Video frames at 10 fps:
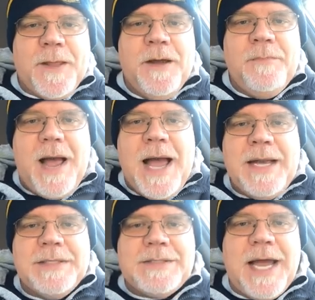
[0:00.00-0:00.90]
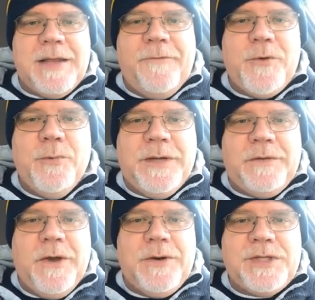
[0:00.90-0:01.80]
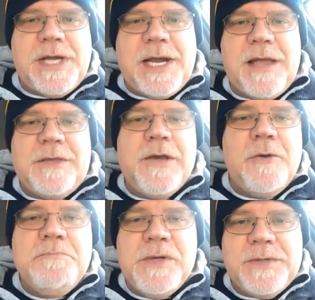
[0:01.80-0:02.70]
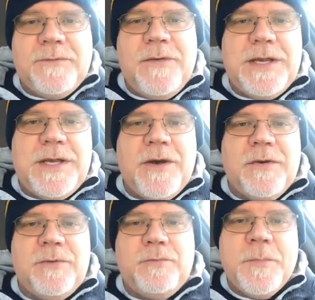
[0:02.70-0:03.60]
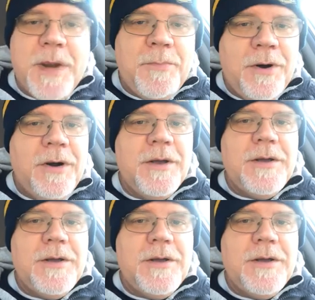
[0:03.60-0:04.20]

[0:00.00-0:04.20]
I decided a few weeks ago to check out the old music video. Remember?